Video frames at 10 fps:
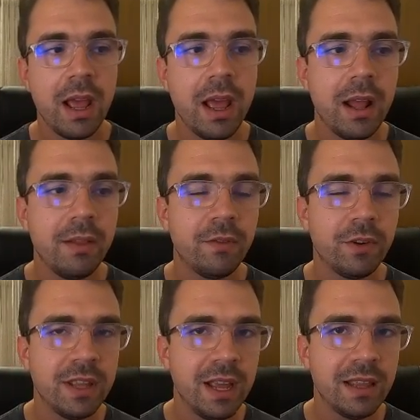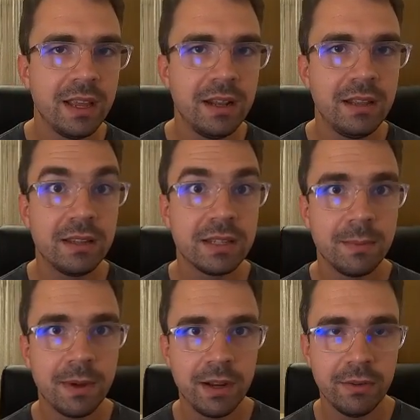and for that I need
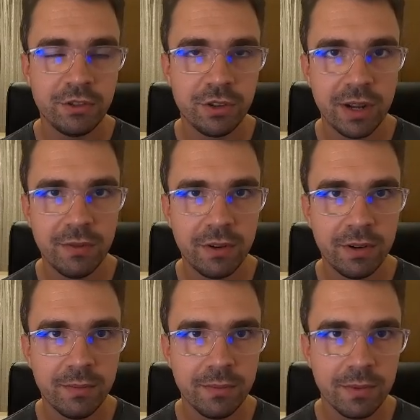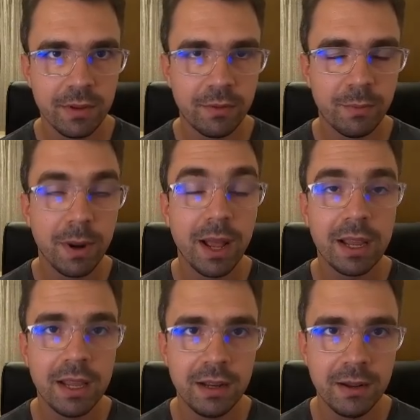some kind of driver or
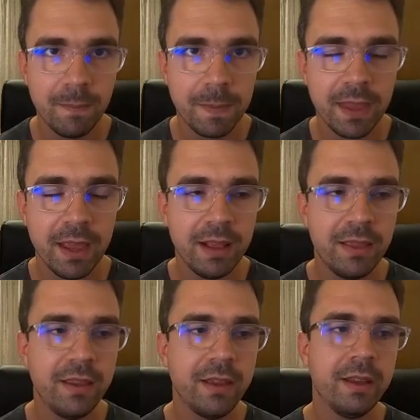plugin, and